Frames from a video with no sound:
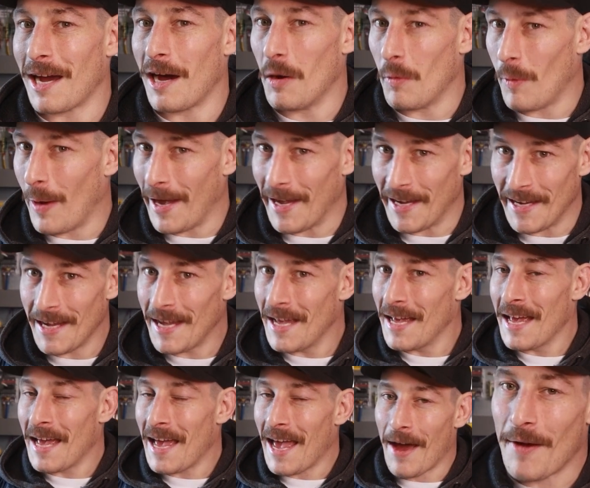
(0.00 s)
out a way
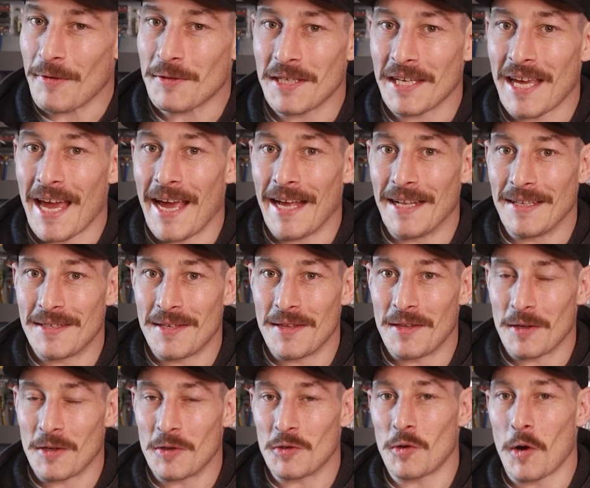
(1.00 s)
how to get into
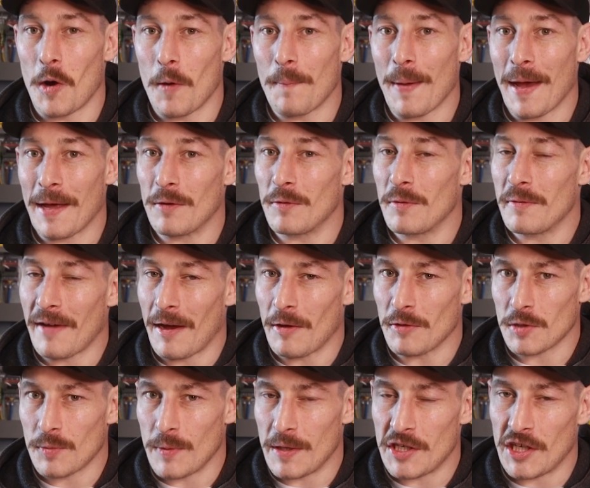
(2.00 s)
the control panel
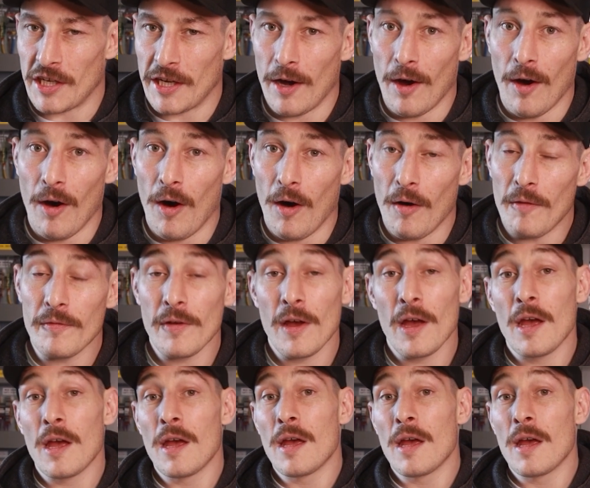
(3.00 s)
without switching it off.